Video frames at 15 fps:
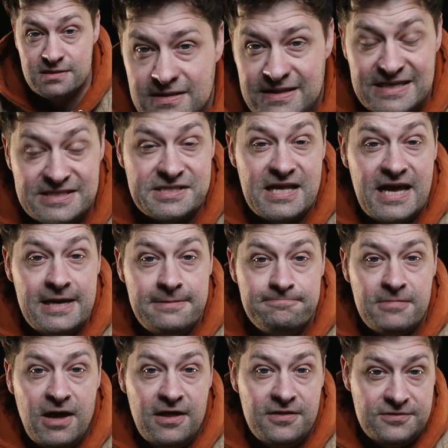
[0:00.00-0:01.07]
This, like
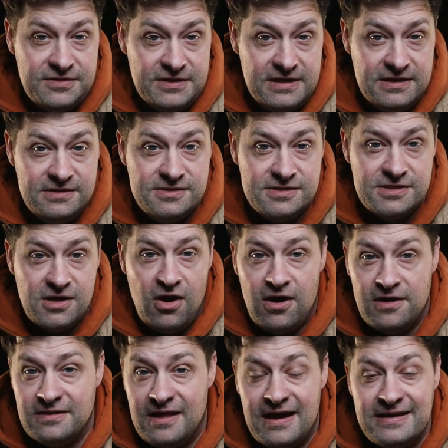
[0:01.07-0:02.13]
other things
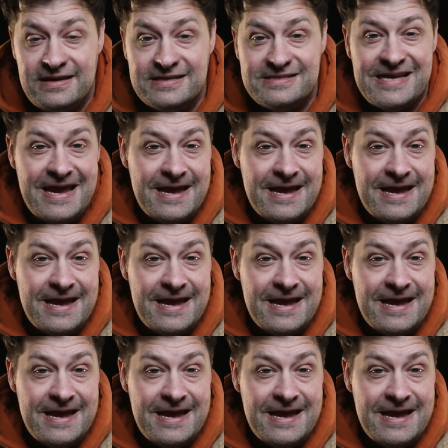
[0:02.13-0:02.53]
online, gets